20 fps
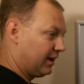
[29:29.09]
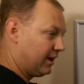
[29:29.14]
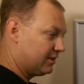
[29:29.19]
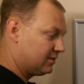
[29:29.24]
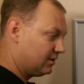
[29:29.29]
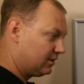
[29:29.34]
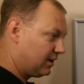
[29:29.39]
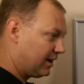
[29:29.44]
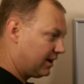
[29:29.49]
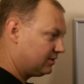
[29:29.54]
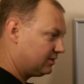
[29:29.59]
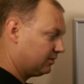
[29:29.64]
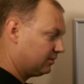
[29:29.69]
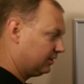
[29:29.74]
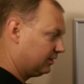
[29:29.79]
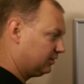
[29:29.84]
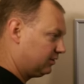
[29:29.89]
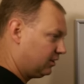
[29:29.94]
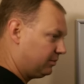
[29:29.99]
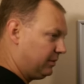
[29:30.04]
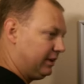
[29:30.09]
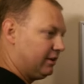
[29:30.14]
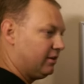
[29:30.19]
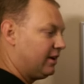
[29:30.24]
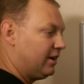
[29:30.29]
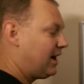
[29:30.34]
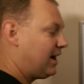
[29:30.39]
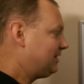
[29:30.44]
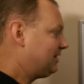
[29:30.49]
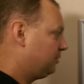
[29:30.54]
When I was in high school, it took me
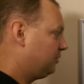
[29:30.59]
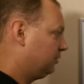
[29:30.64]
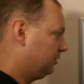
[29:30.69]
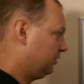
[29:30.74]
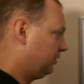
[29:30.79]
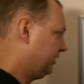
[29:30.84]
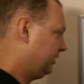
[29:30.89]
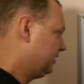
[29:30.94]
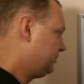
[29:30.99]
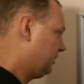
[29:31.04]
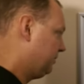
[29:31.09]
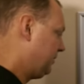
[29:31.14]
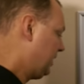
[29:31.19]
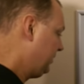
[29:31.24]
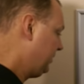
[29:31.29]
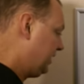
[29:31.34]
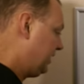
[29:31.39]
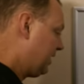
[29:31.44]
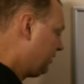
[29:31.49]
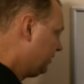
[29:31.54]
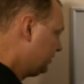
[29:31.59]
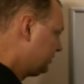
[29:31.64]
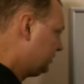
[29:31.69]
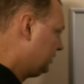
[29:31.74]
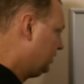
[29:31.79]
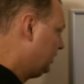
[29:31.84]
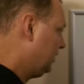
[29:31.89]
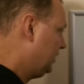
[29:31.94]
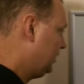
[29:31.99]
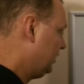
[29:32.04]
to school learn this, but maybe now
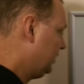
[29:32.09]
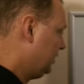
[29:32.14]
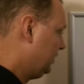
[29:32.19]
it's